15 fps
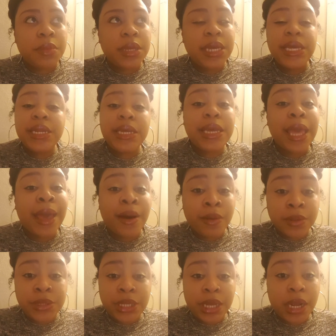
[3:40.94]
eating
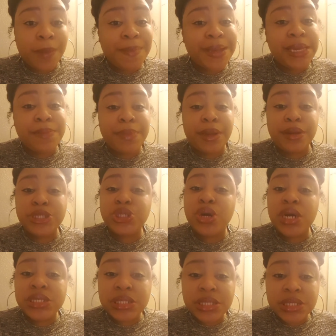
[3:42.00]
healthier, making better
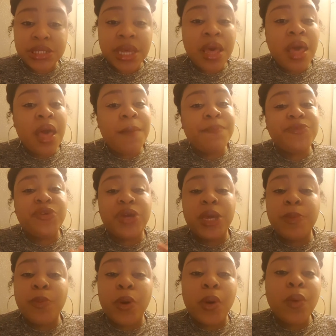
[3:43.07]
choices,
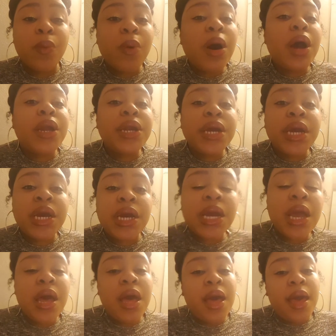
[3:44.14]
drinking more
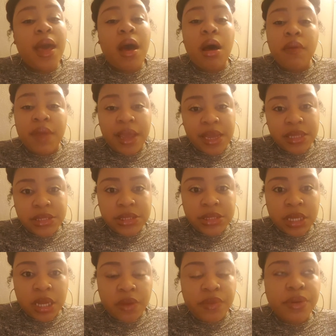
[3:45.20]
water, all that good
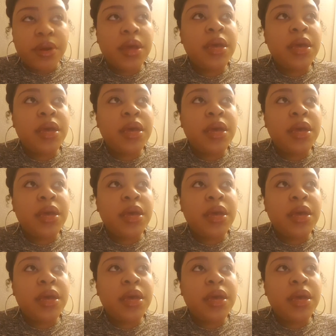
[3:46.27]
stuff.